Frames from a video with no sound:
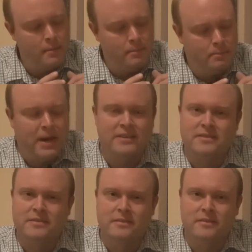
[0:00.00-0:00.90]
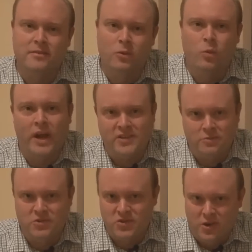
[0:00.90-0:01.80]
but the weight
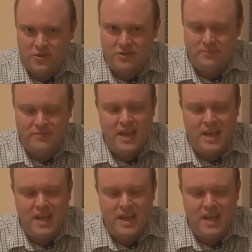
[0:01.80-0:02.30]
was not.